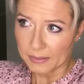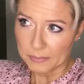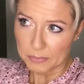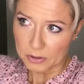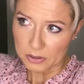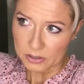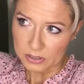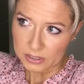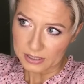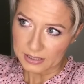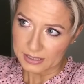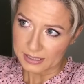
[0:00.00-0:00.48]

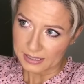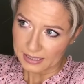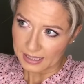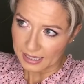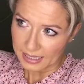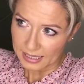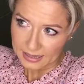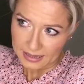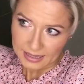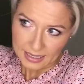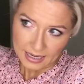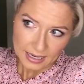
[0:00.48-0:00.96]
personally
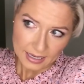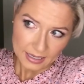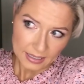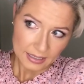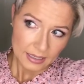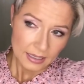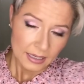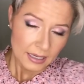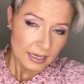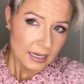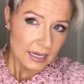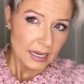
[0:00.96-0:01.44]
like that.
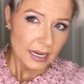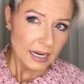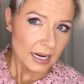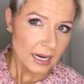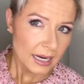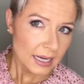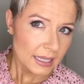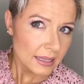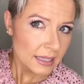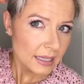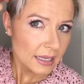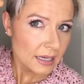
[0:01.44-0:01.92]

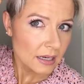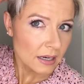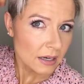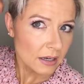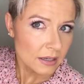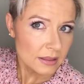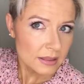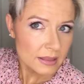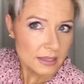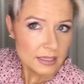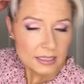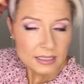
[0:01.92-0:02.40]
And then
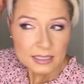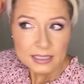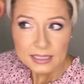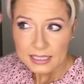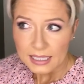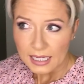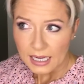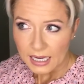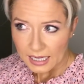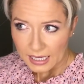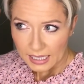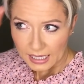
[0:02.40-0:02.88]
on this
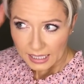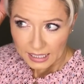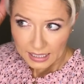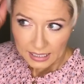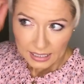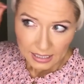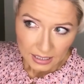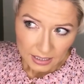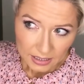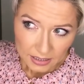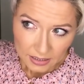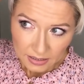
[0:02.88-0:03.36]
side,
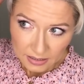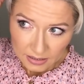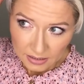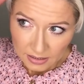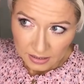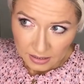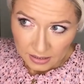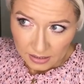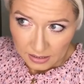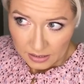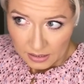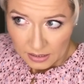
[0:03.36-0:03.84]

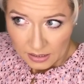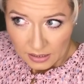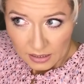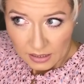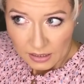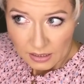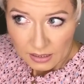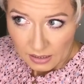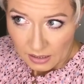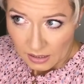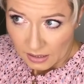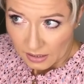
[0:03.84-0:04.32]

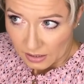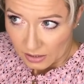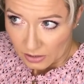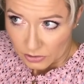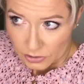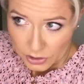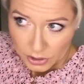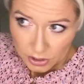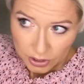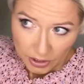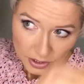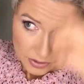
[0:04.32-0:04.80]
I'll
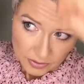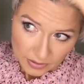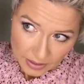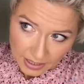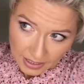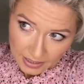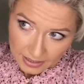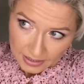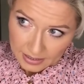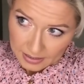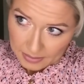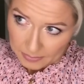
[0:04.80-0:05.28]
show you
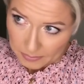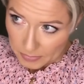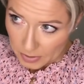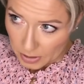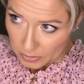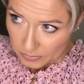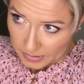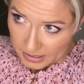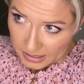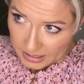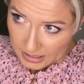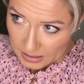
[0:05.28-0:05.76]
that in a
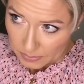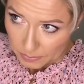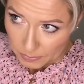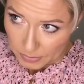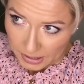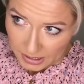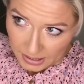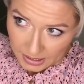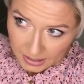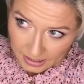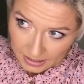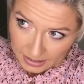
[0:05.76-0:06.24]
moment,
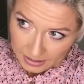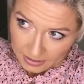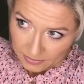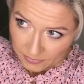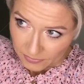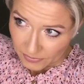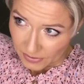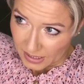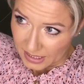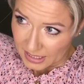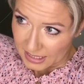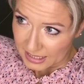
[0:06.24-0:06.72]
but kind of
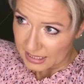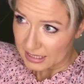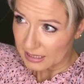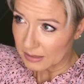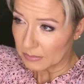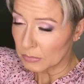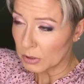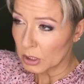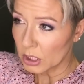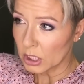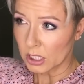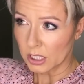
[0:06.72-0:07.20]

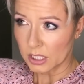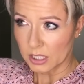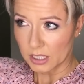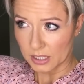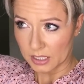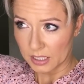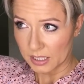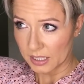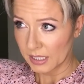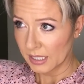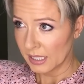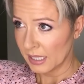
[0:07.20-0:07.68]

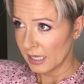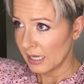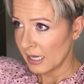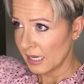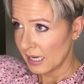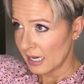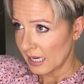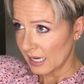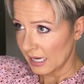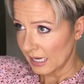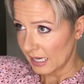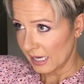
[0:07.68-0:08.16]
similar.
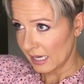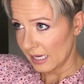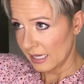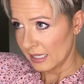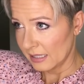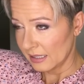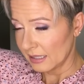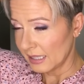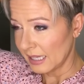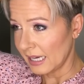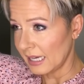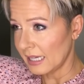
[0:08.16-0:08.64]
I kind
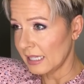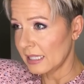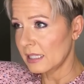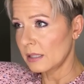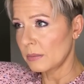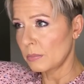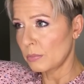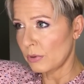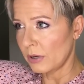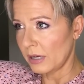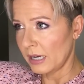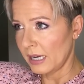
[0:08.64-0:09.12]
of like to
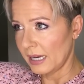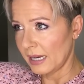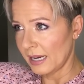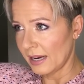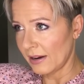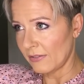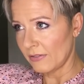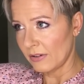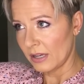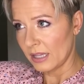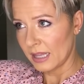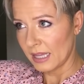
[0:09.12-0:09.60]
bring
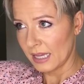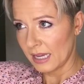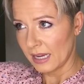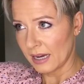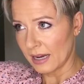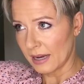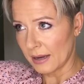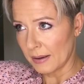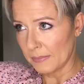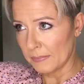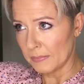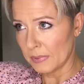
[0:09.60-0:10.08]
everything
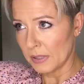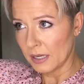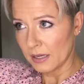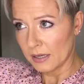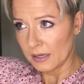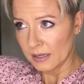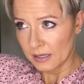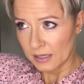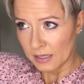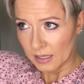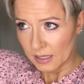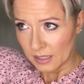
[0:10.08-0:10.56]
up
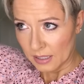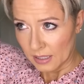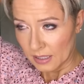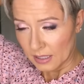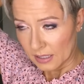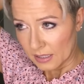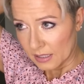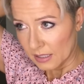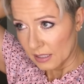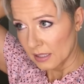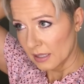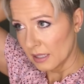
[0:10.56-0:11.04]

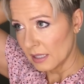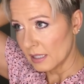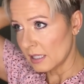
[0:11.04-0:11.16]
to the